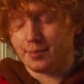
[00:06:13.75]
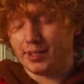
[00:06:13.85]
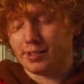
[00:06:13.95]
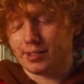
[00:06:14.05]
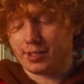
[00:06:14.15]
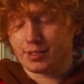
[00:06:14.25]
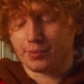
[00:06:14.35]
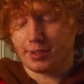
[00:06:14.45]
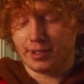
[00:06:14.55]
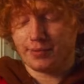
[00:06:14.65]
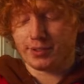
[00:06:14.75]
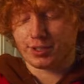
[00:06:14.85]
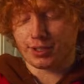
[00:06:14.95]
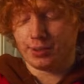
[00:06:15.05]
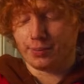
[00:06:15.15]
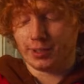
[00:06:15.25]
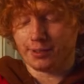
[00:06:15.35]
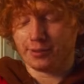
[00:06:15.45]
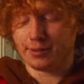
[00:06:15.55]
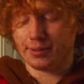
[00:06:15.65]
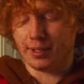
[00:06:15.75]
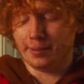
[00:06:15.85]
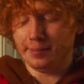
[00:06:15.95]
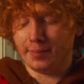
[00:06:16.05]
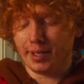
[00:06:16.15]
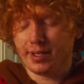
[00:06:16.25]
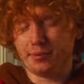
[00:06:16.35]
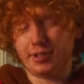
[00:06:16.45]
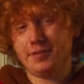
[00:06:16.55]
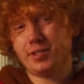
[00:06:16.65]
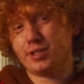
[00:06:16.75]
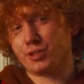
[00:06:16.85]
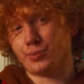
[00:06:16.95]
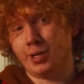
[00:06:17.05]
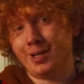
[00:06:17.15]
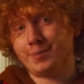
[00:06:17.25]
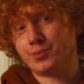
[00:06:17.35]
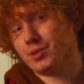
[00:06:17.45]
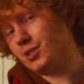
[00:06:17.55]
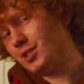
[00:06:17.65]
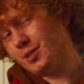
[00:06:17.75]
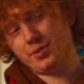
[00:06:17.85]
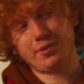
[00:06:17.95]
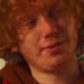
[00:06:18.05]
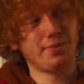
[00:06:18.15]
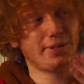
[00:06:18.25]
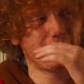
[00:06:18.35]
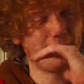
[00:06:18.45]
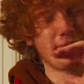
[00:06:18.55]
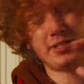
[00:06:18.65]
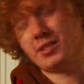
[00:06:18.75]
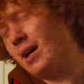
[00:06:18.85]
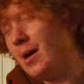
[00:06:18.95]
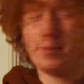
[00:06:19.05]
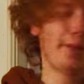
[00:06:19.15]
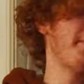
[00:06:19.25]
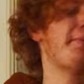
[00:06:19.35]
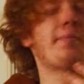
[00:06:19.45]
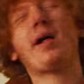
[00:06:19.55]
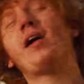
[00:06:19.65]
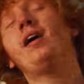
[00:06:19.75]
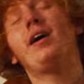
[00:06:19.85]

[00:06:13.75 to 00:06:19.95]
mean, it doesn't really live in saltwater. It lives in swamps, which is similar to where Klump is. Blah blah blah blah.